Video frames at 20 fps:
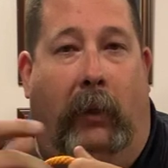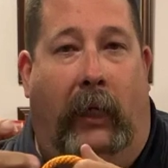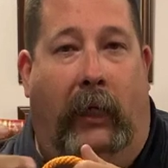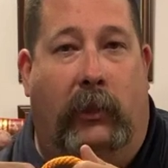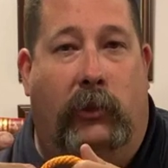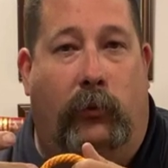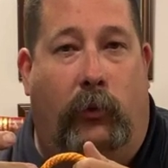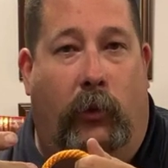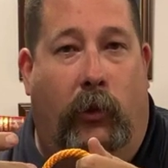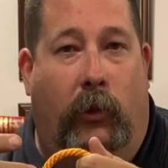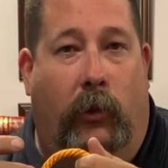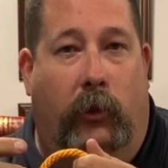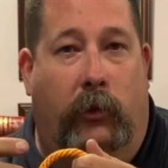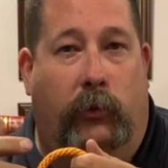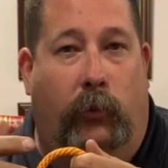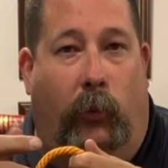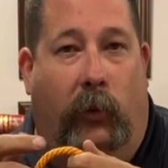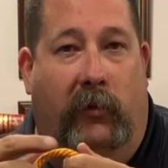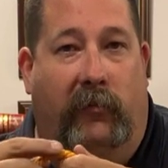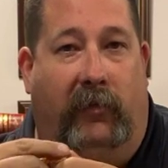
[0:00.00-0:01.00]
bags were
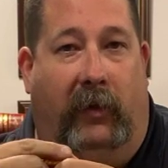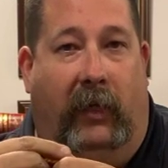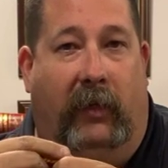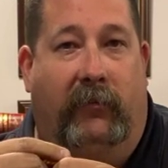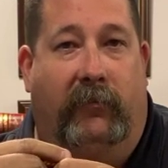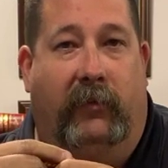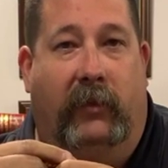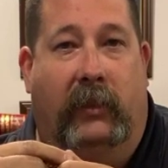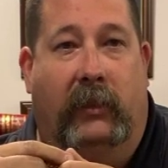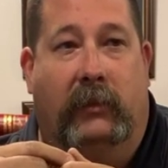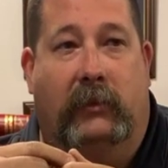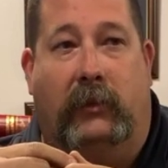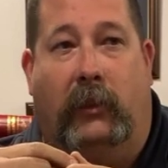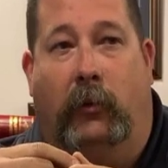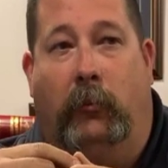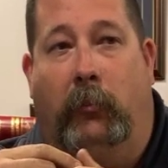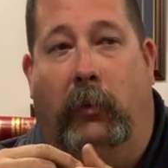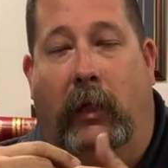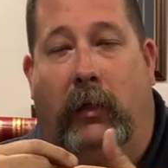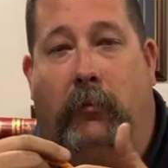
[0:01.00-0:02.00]
125 feet,
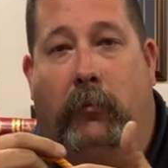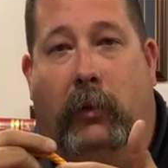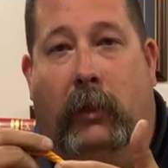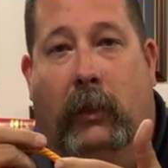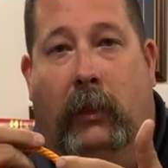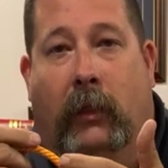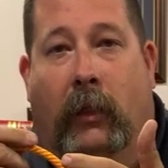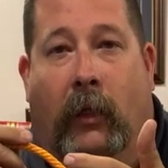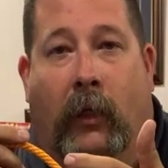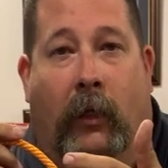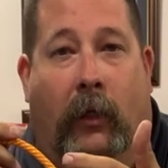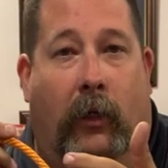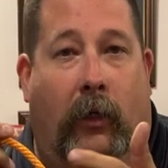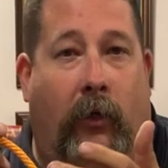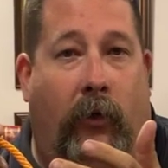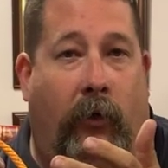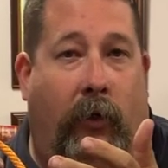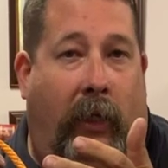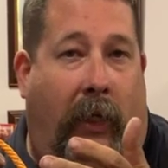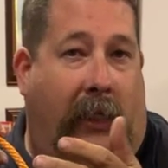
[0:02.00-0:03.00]
some may have been
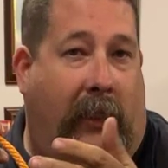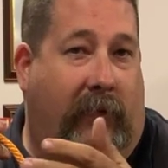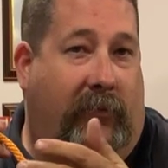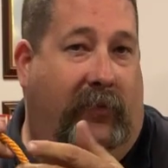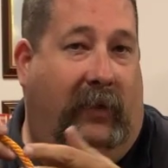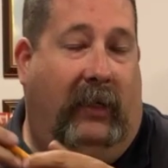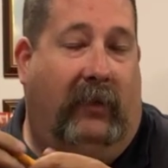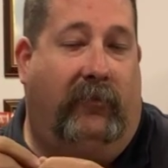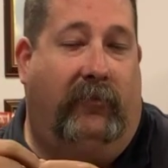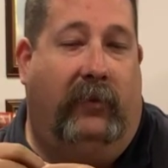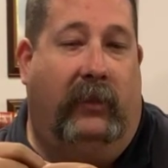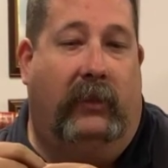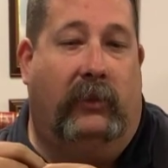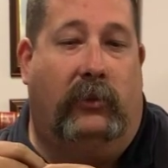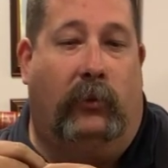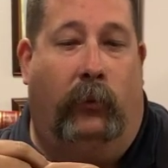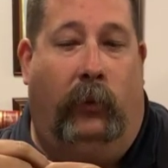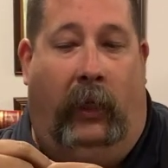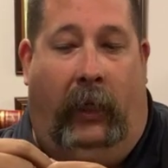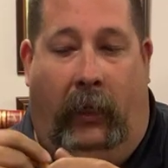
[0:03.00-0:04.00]
185 feet.
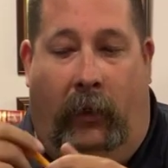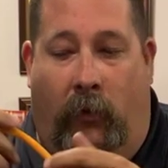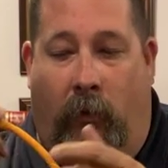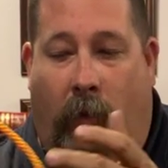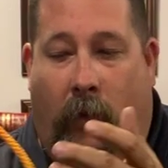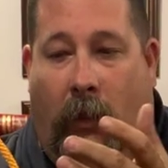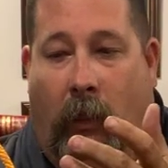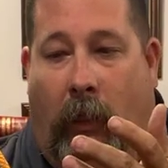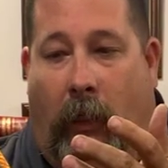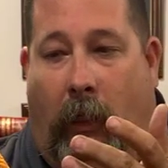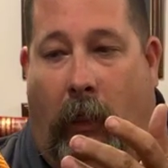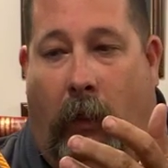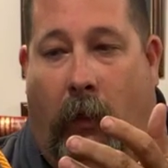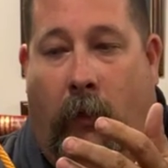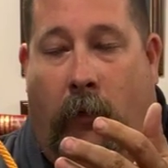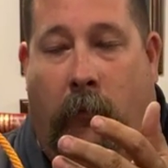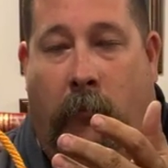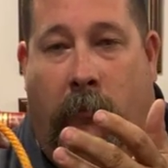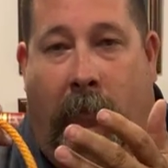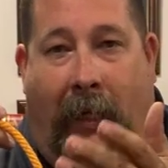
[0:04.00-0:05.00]
So now
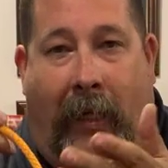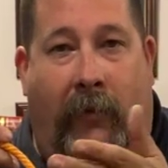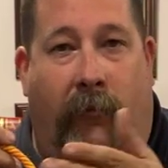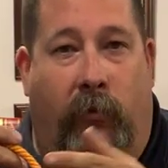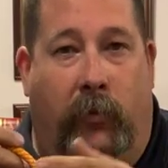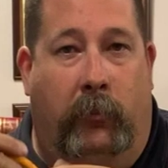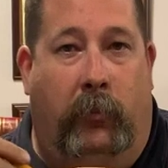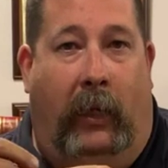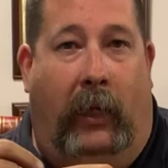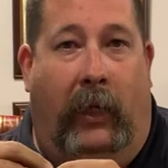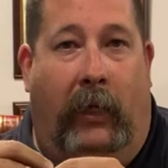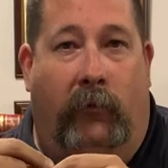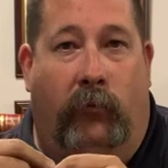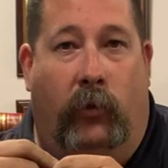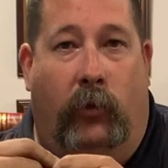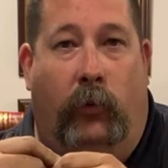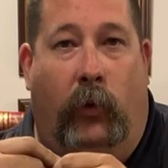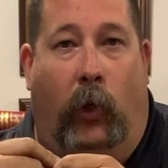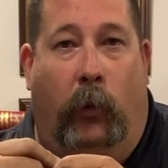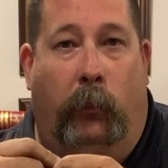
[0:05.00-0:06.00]
every
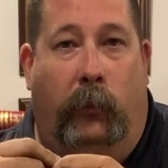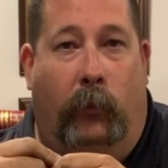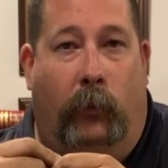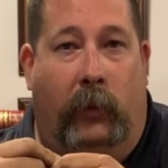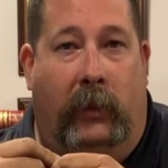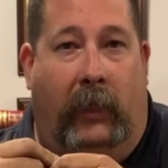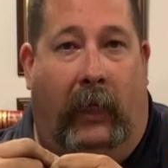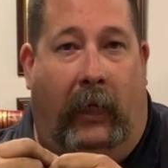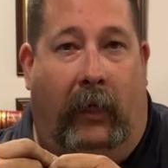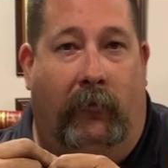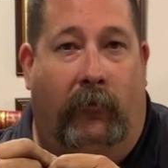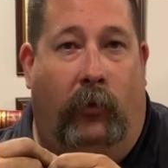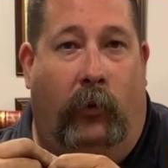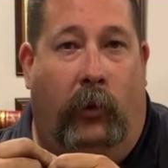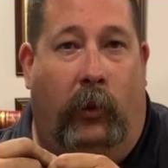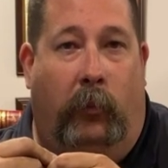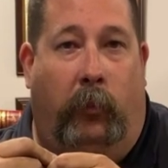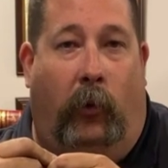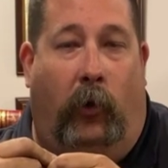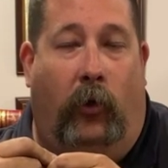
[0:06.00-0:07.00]
rope that we have on
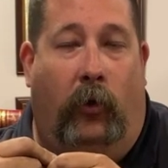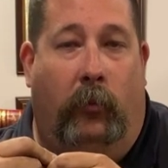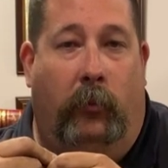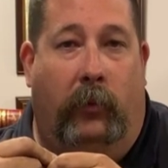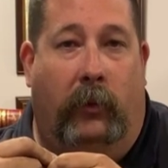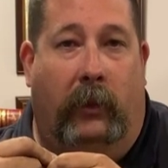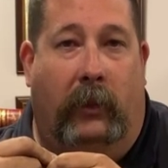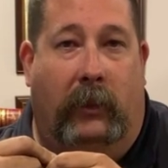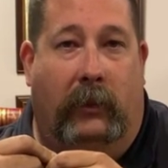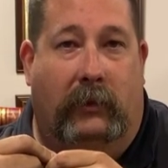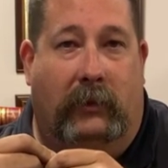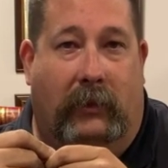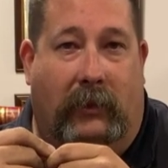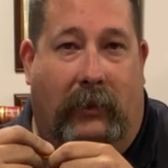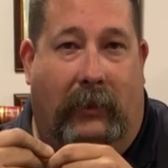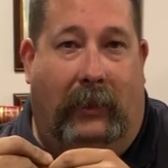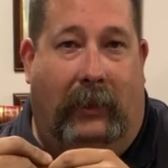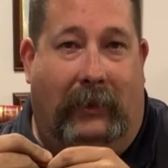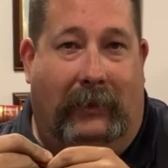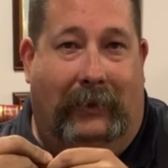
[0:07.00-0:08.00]
the department is
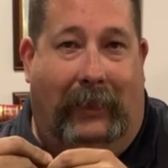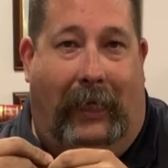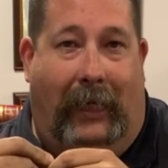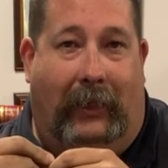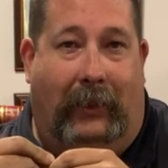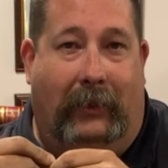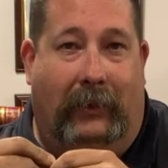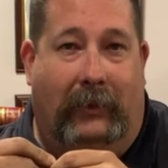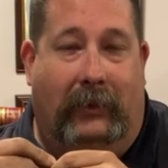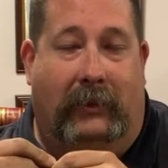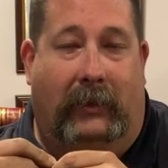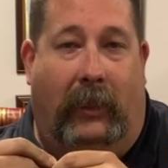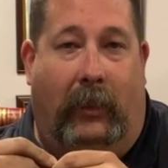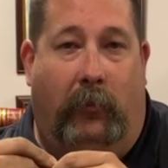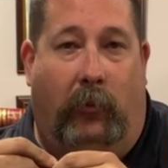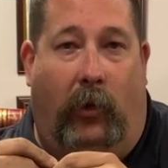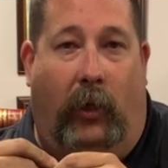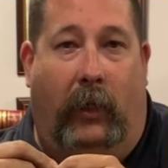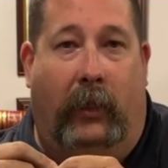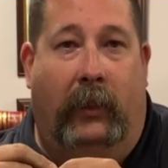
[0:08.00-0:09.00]
exactly the
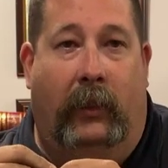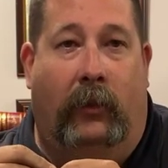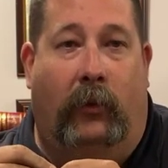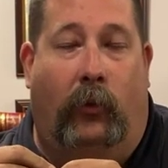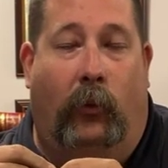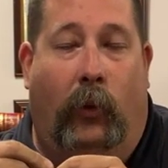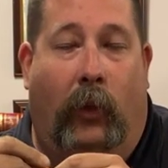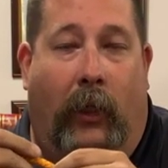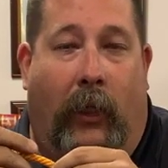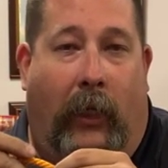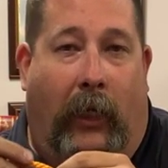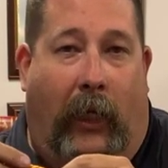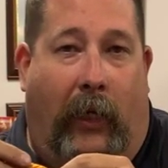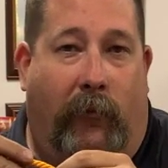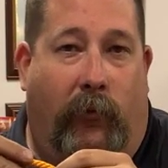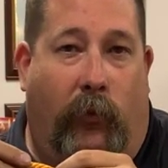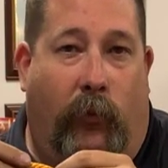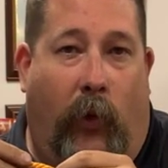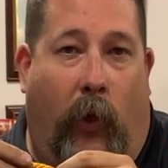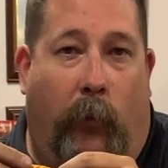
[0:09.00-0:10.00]
same. They're identical.
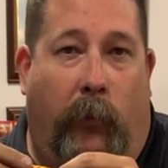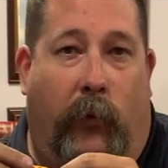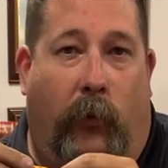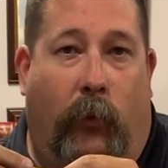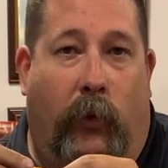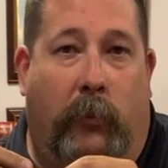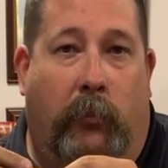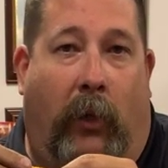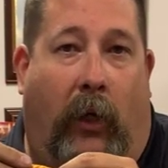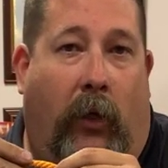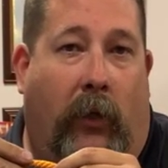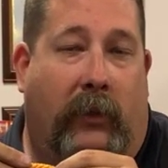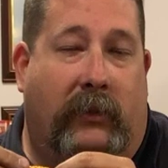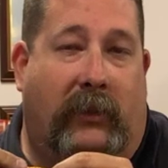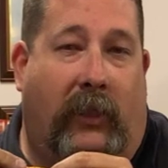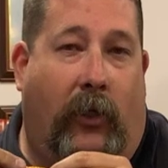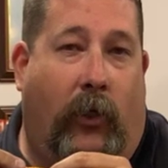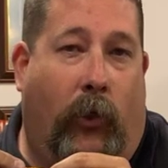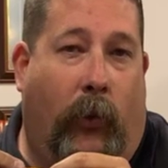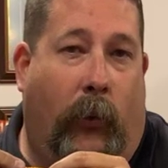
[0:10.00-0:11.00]
Every rope that we bought is
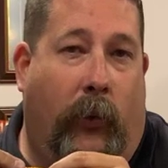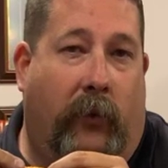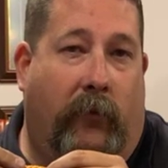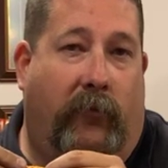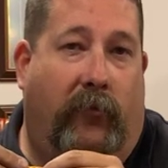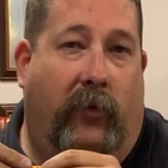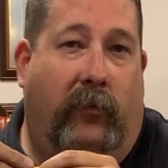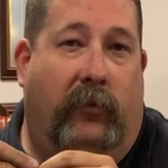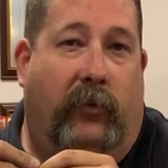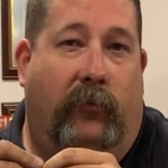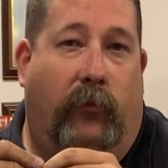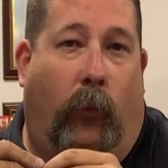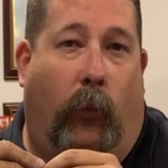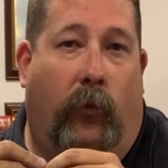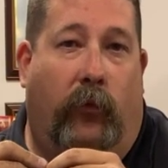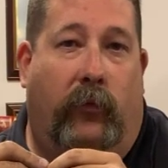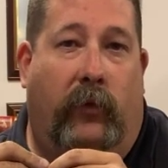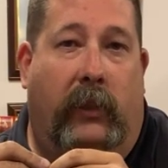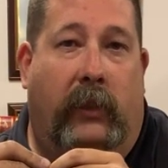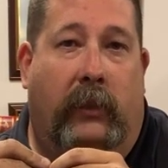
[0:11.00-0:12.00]

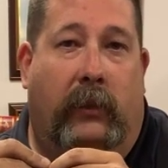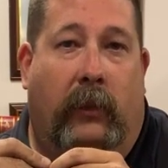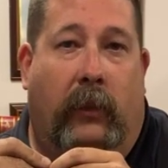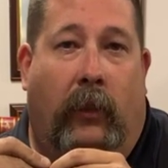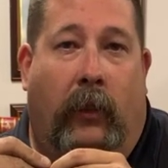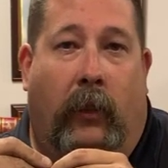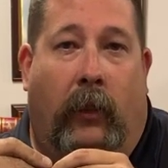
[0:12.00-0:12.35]
154 feet.